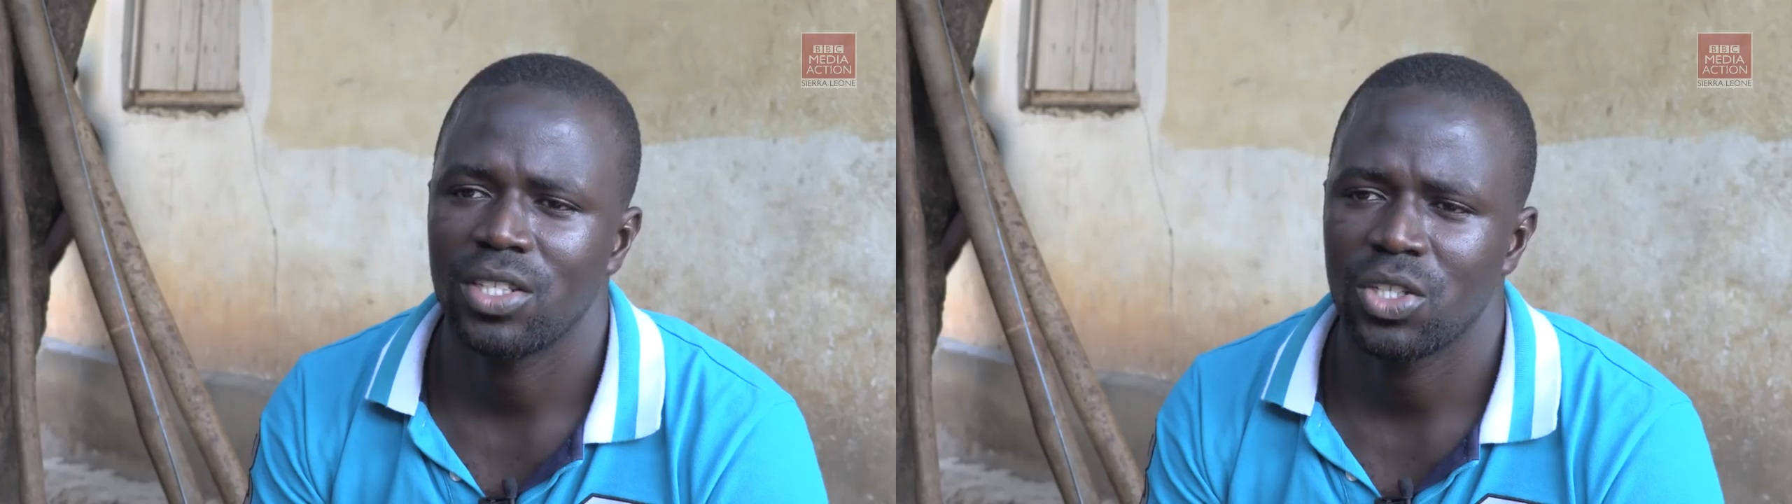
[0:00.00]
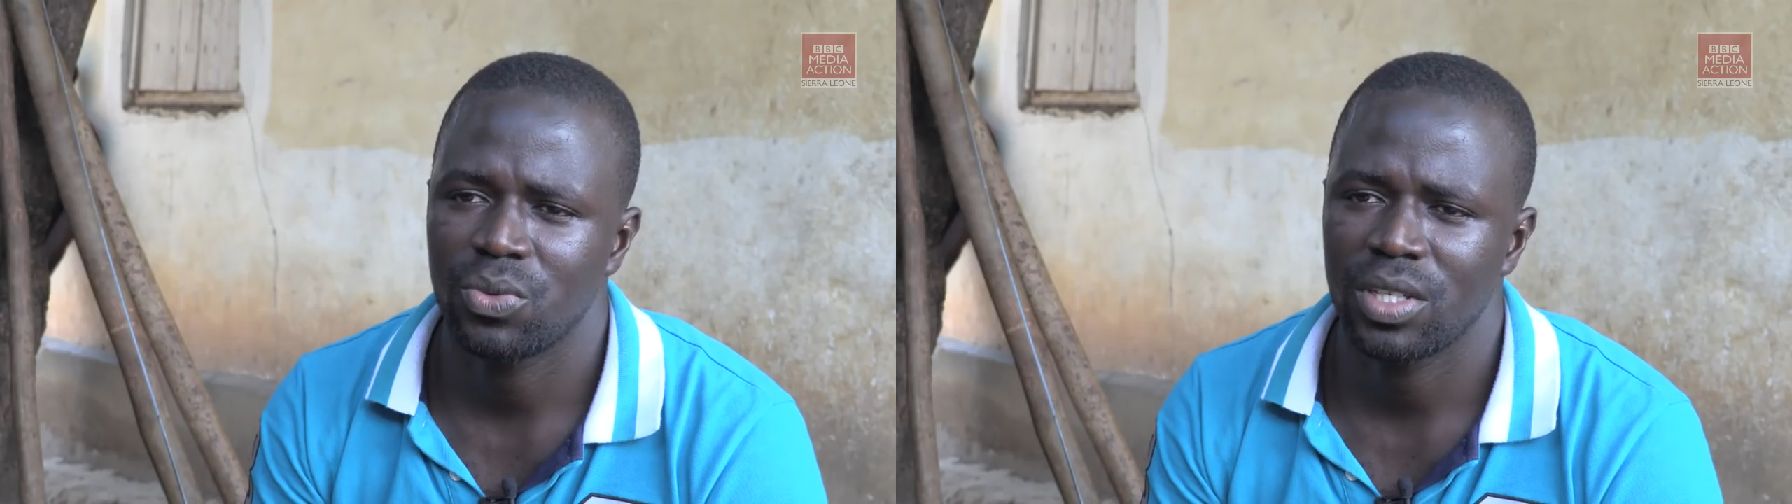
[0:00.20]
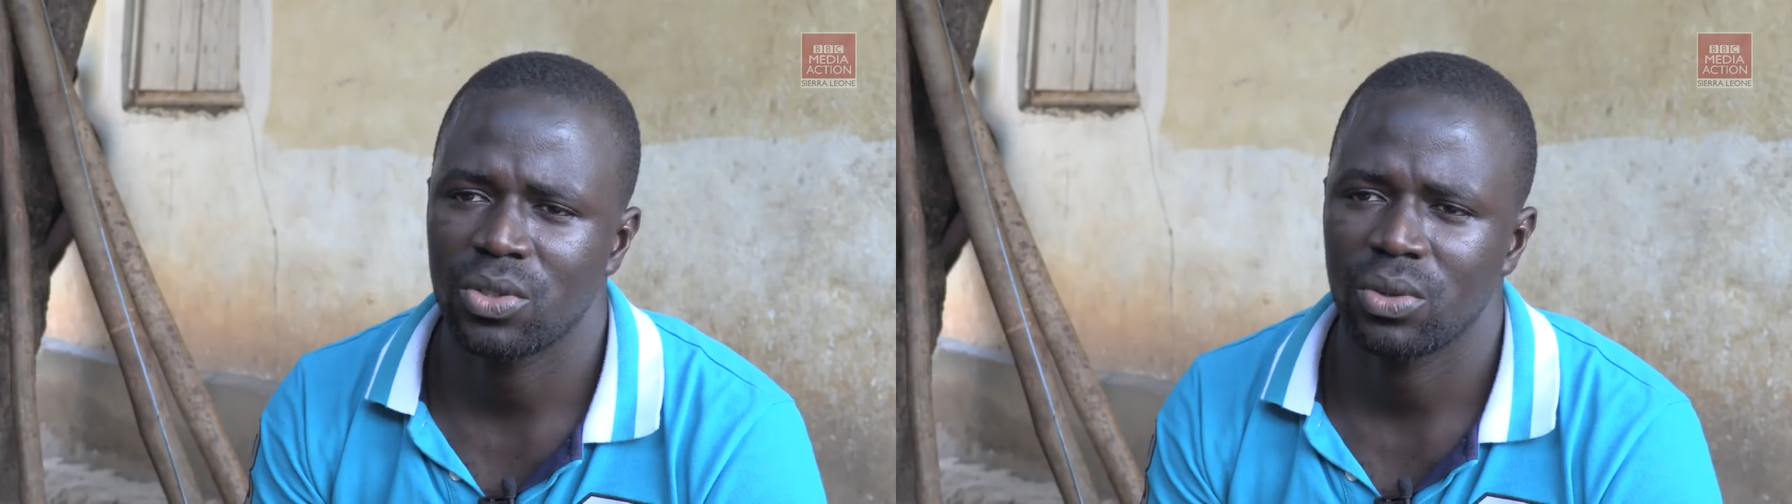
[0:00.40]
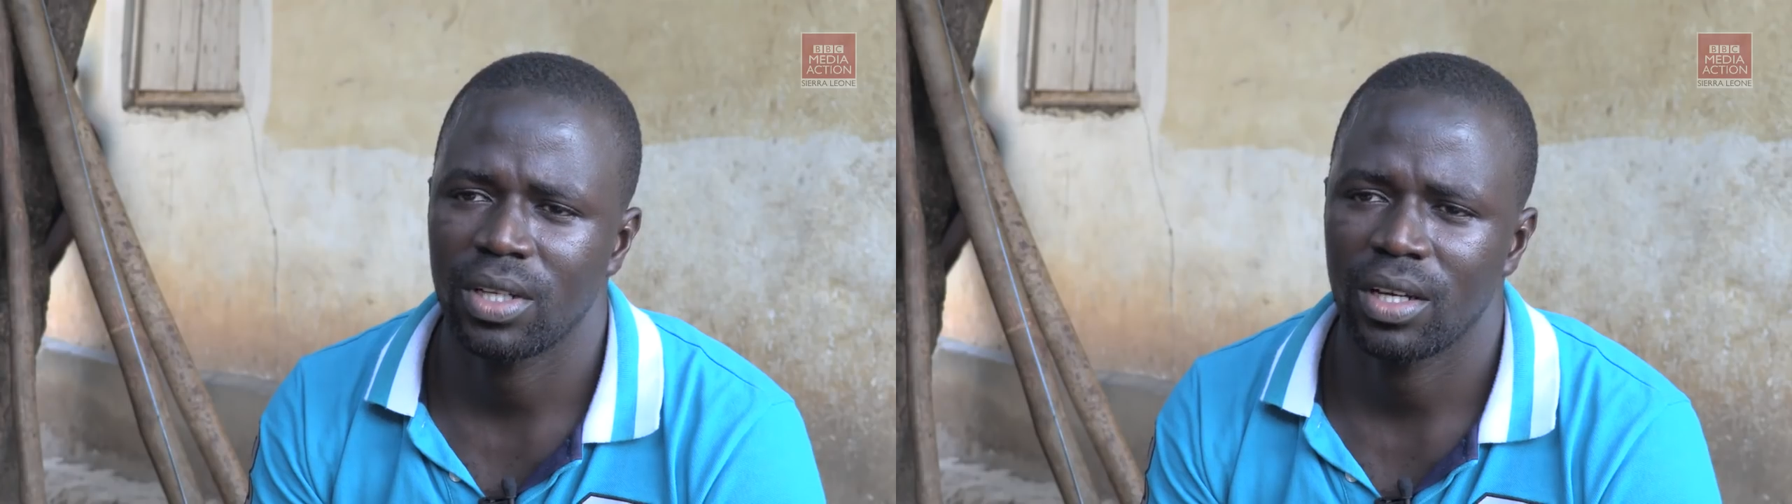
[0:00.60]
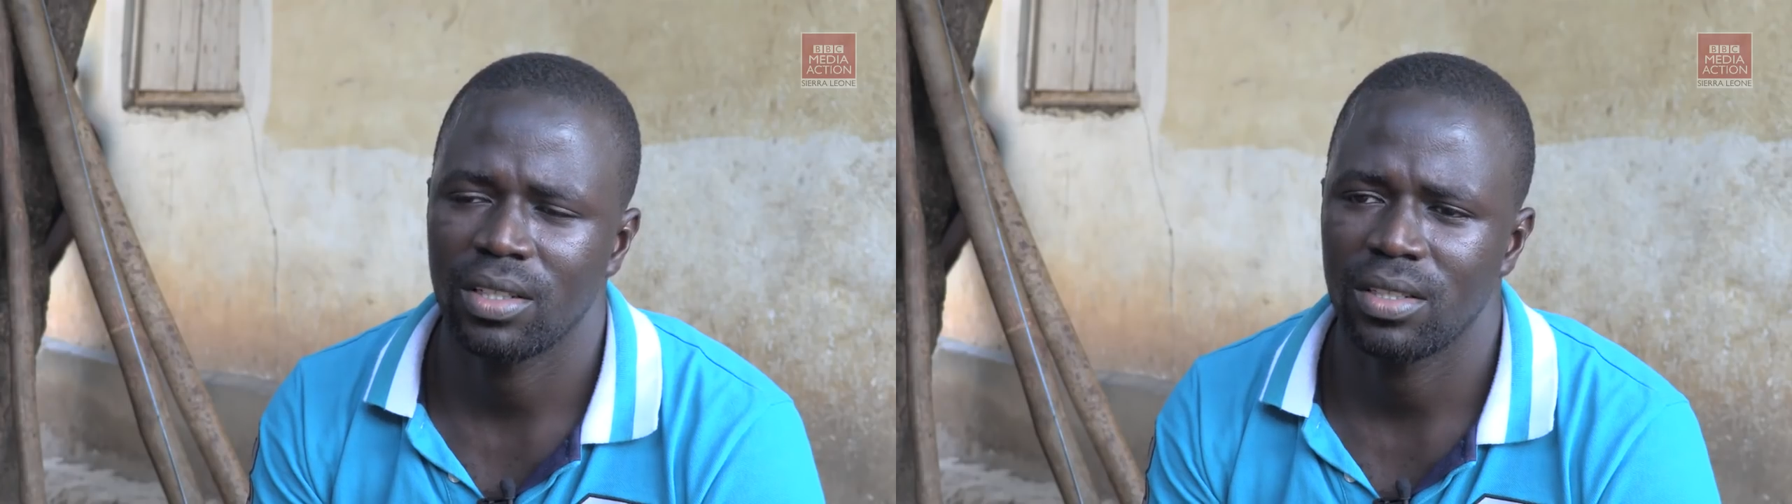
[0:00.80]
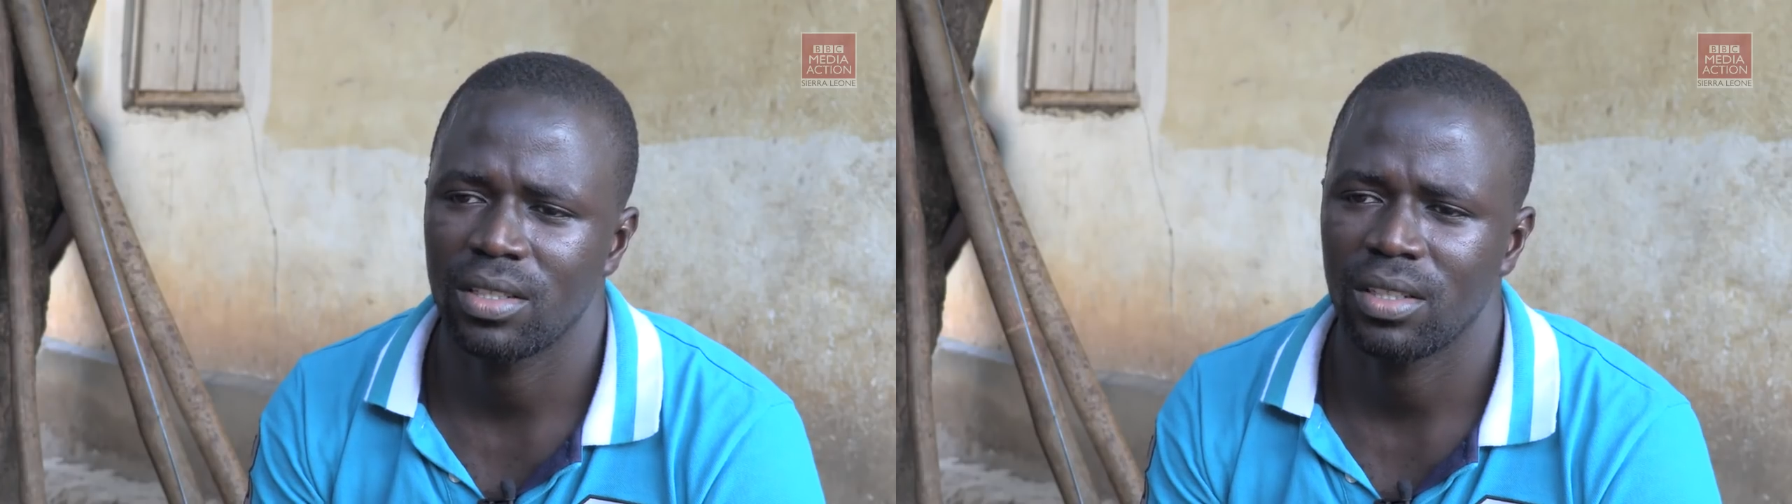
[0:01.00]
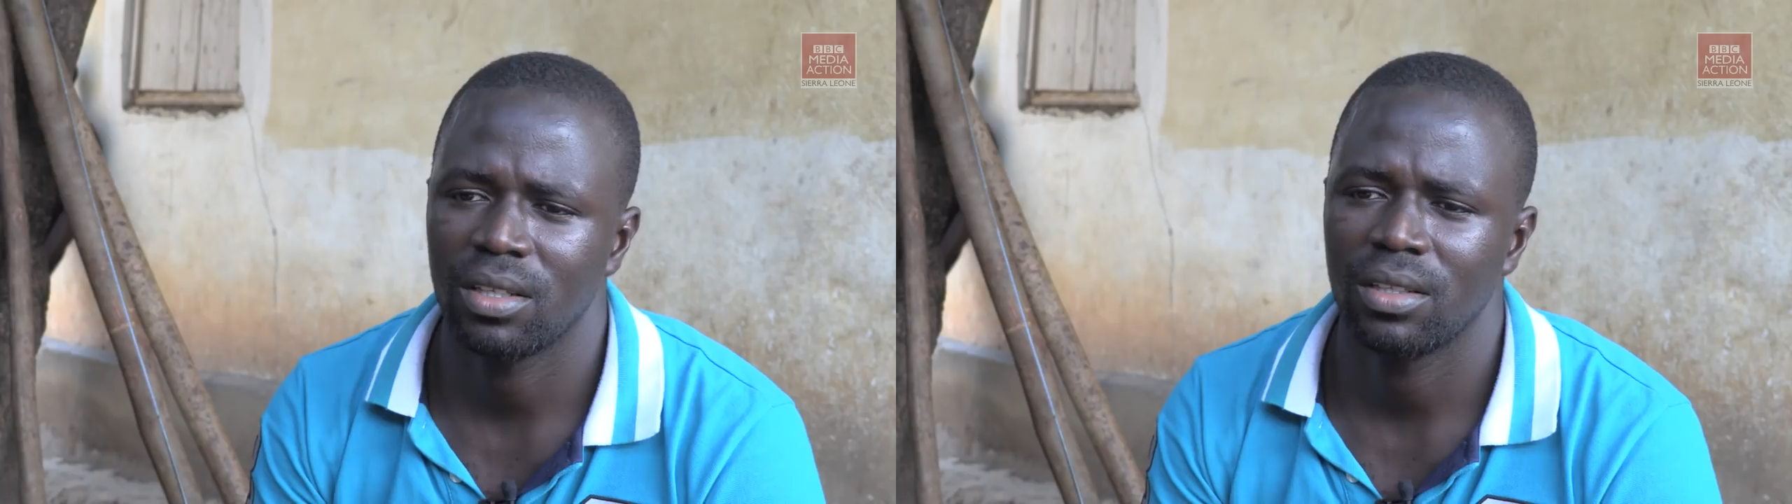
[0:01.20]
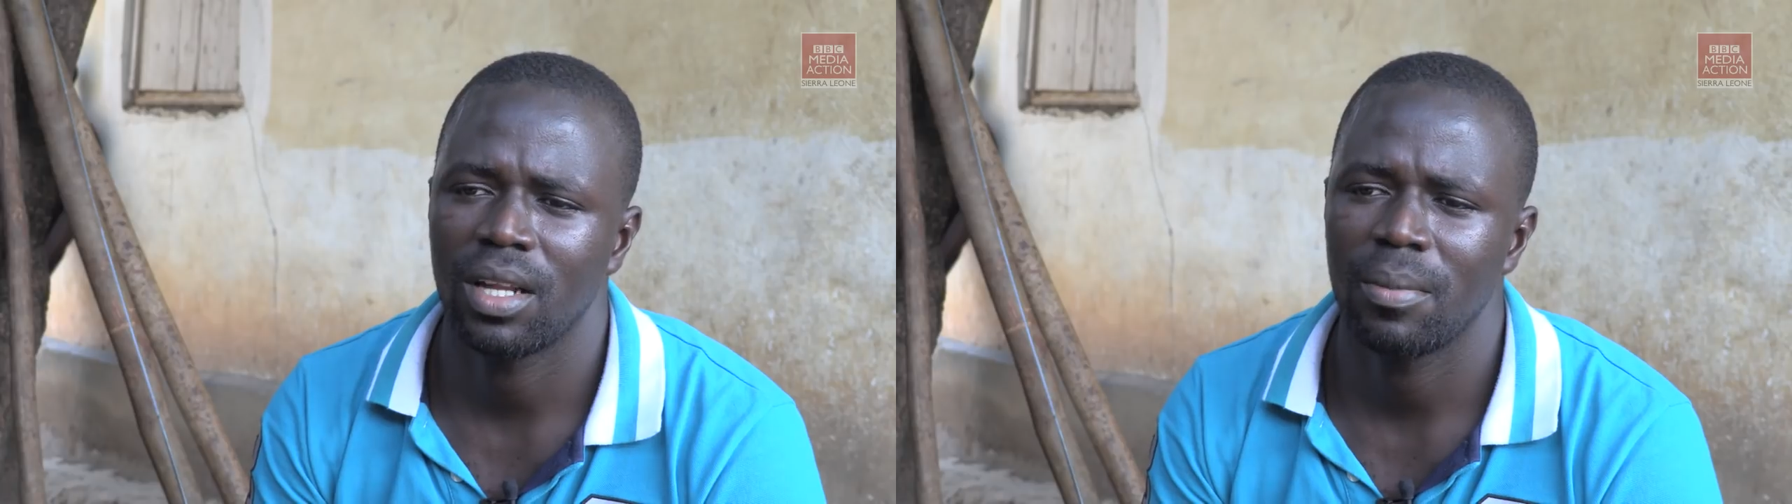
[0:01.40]
District under this
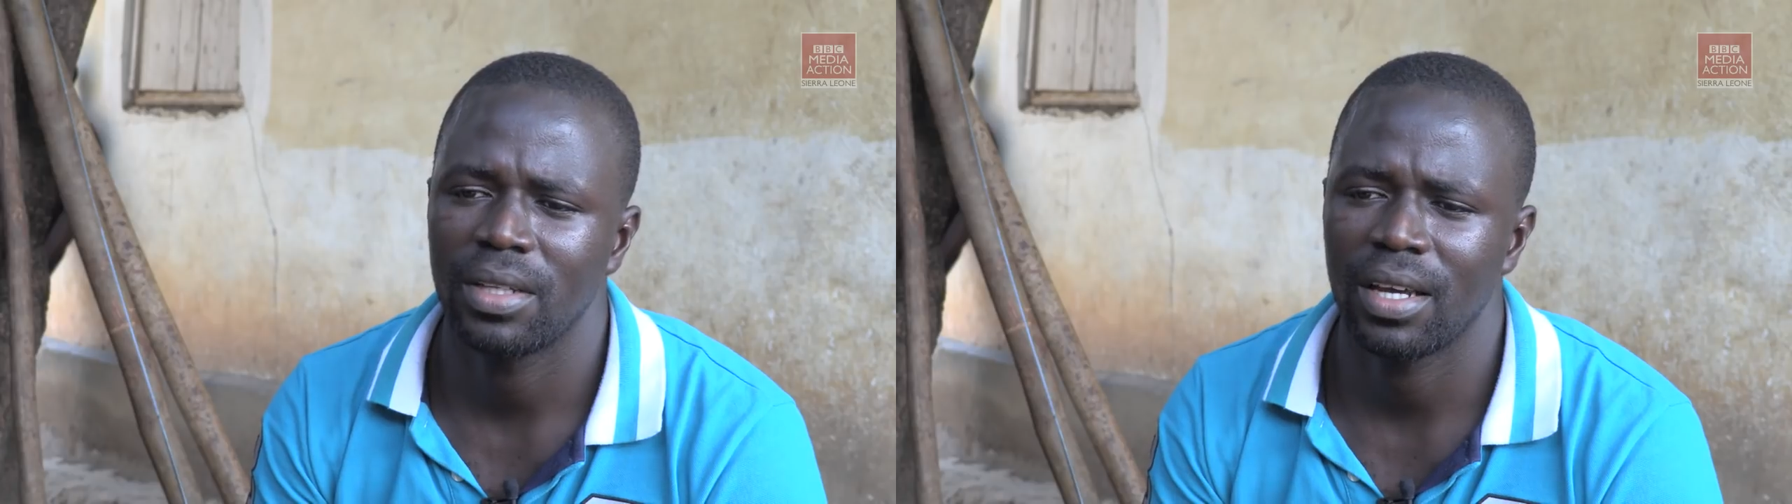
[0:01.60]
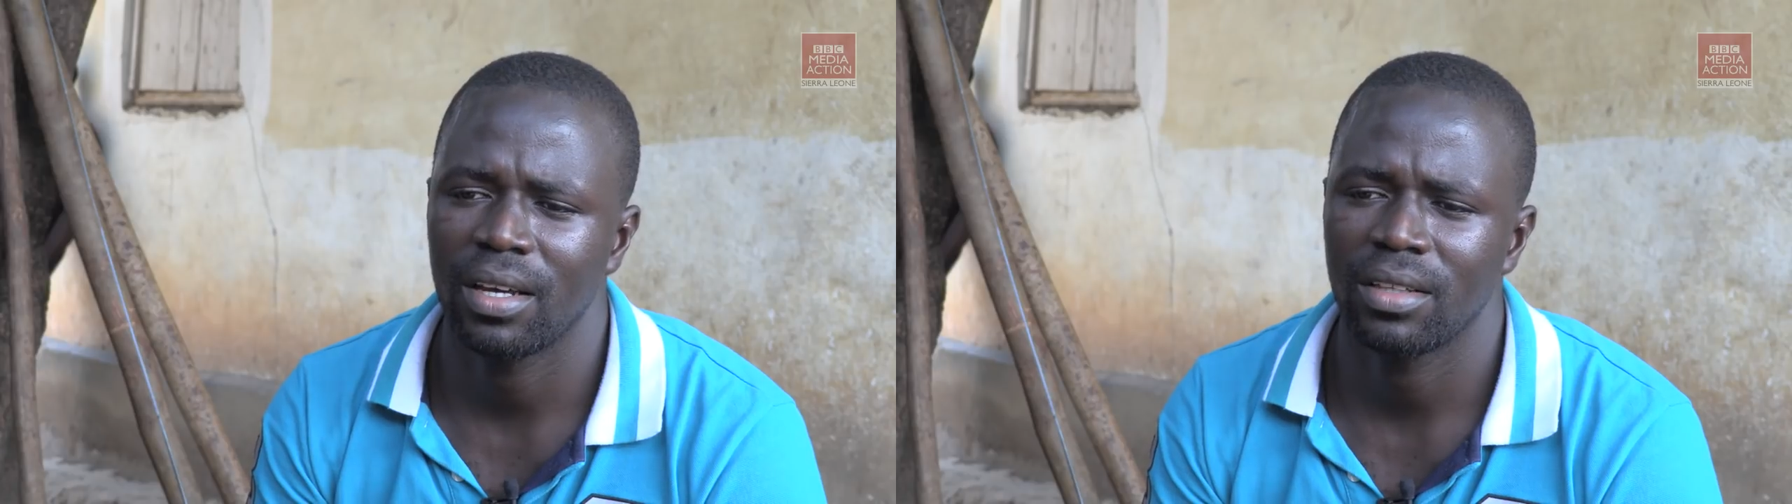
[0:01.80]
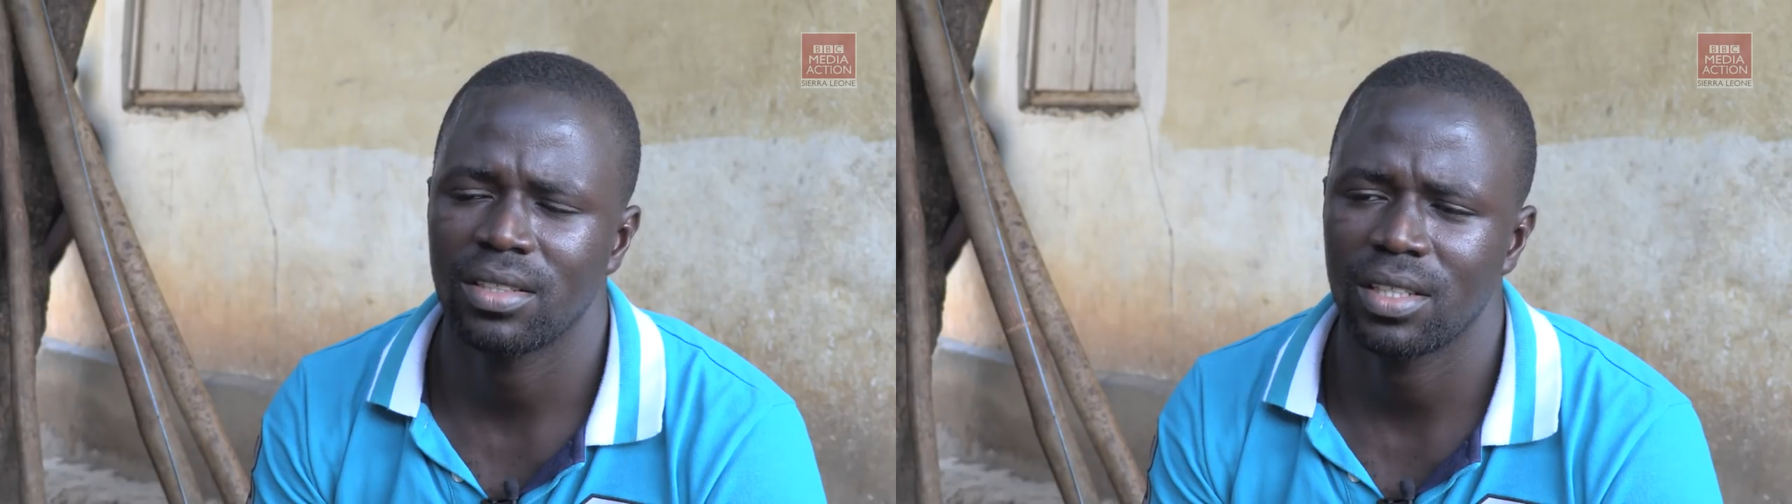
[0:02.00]
Lamina